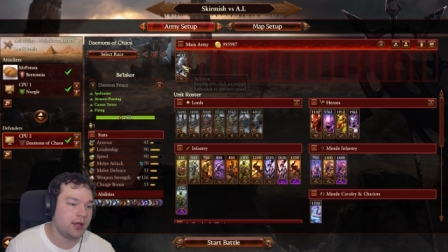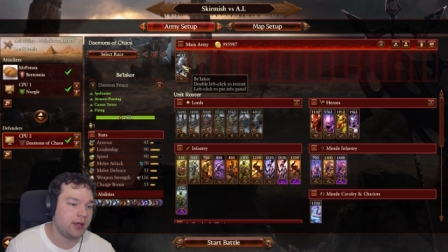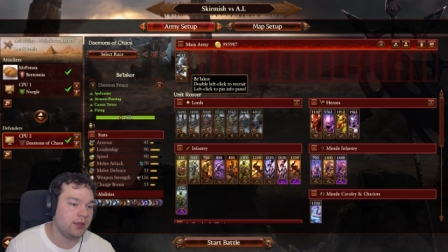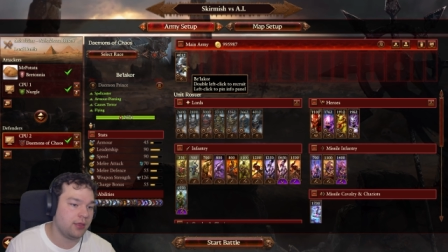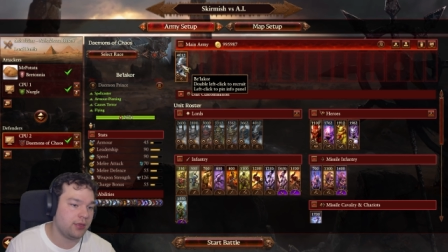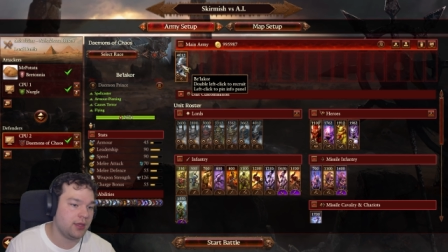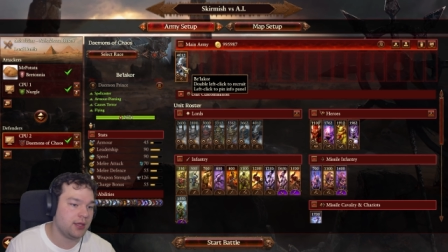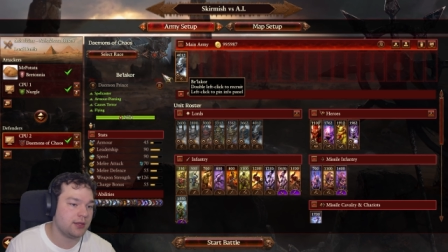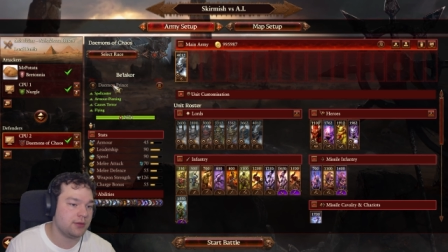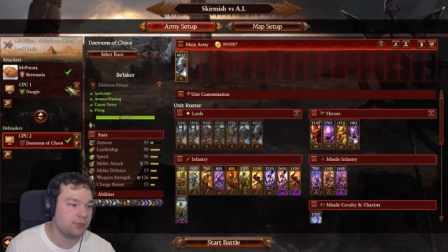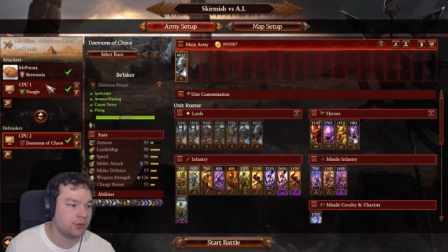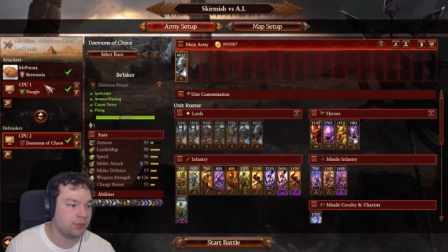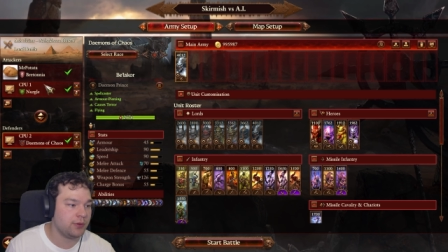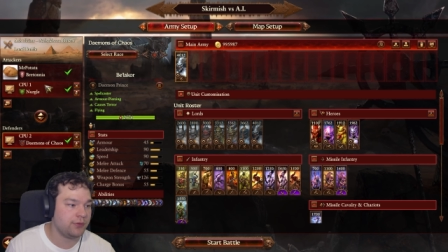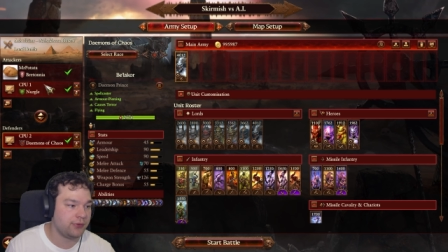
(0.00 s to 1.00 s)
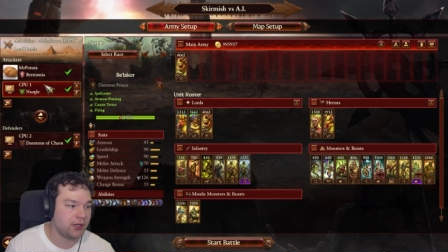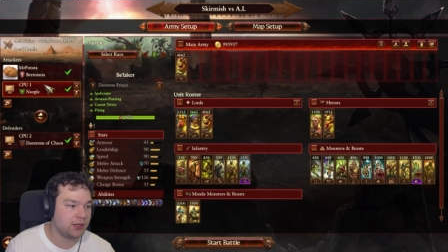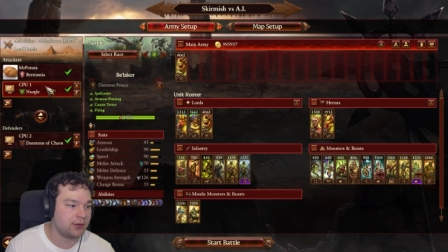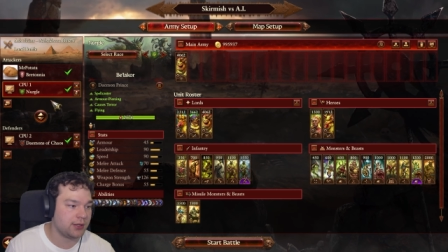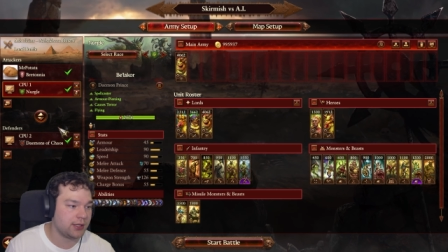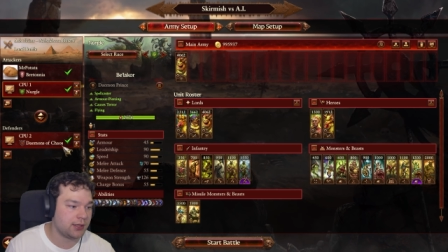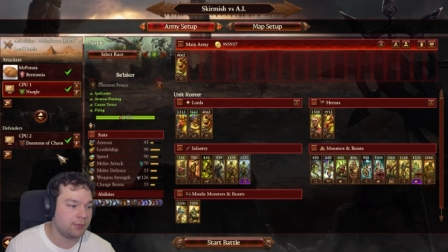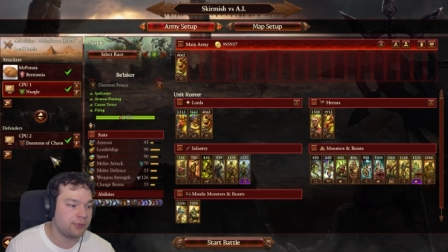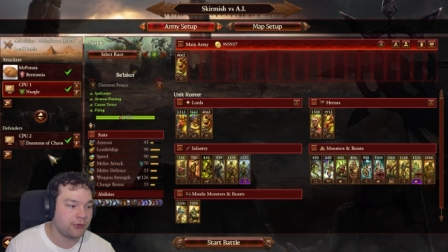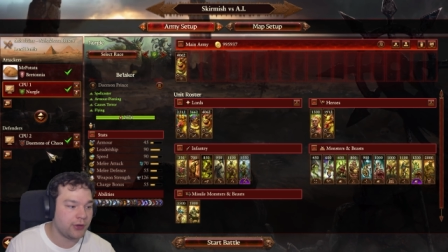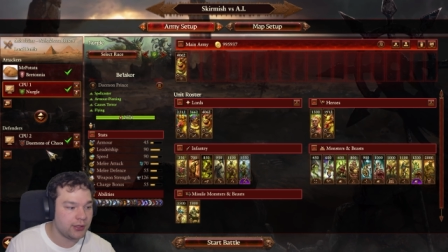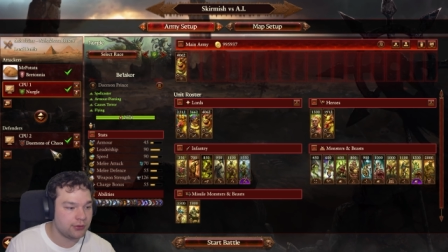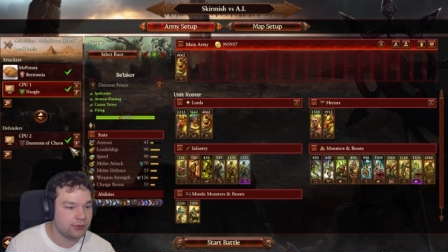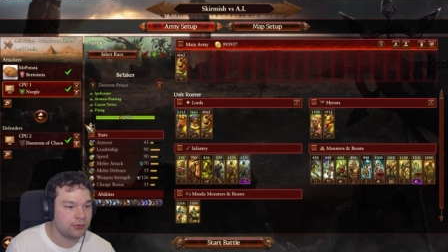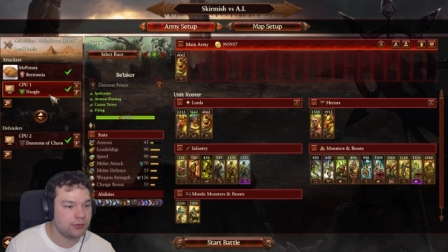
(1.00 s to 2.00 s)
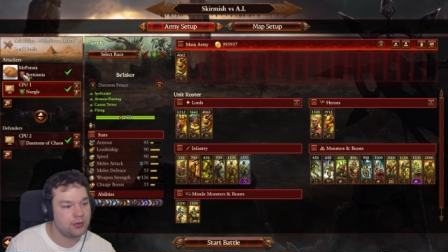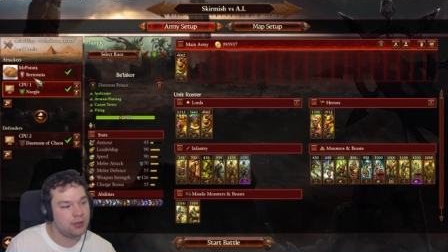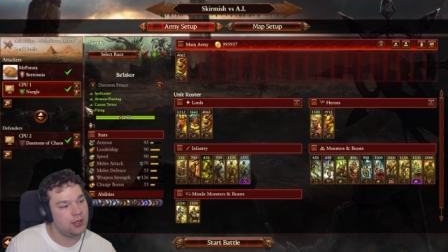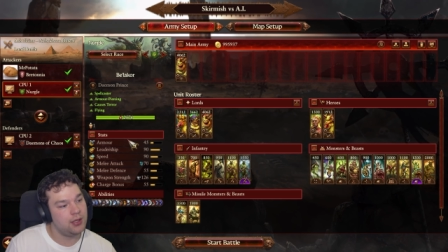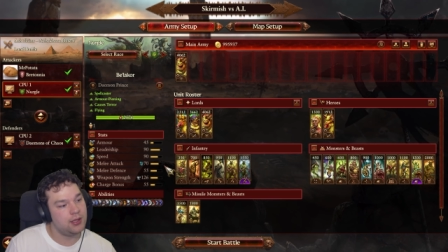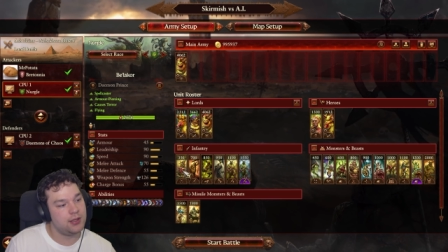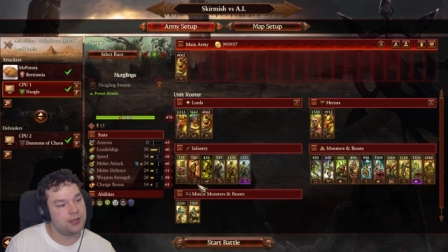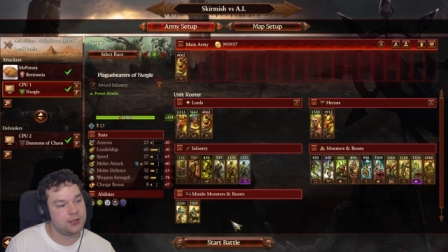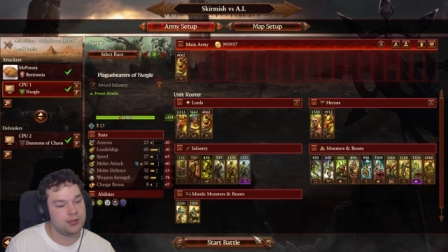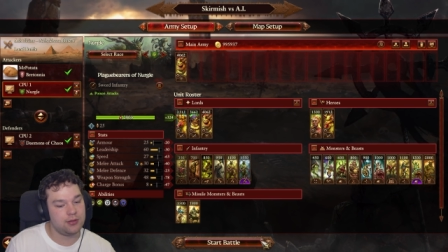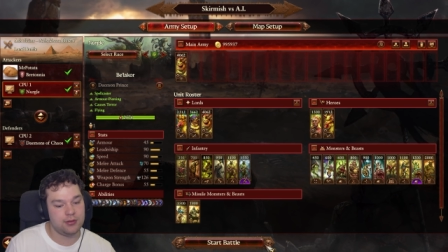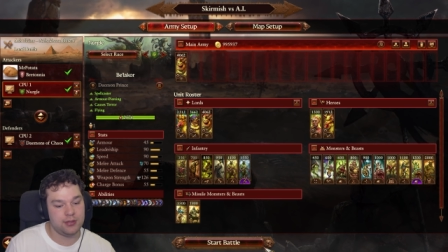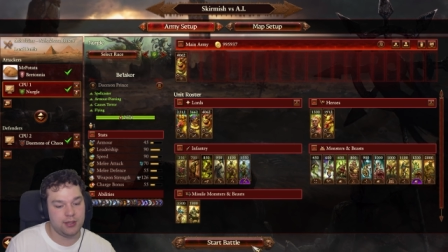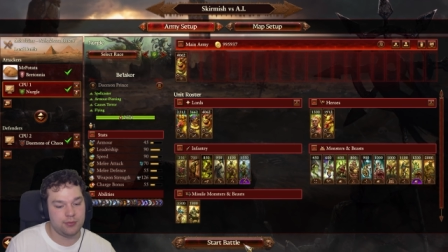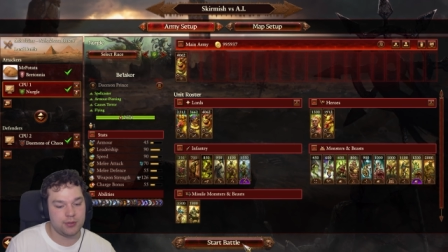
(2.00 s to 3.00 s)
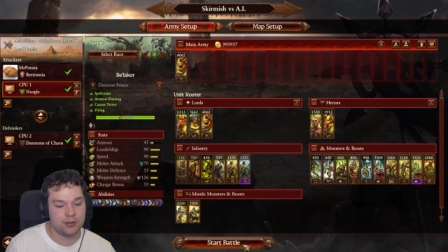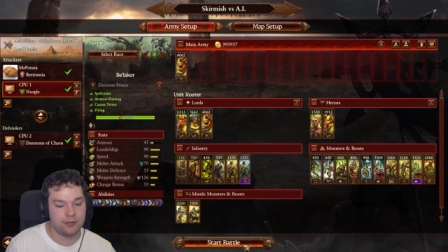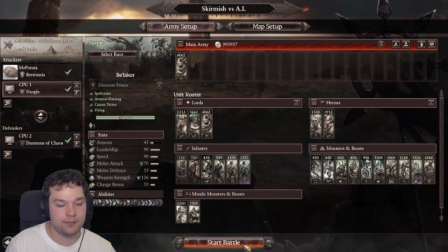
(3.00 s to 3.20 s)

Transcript: I think it would be fair to let him fight too. So here we go.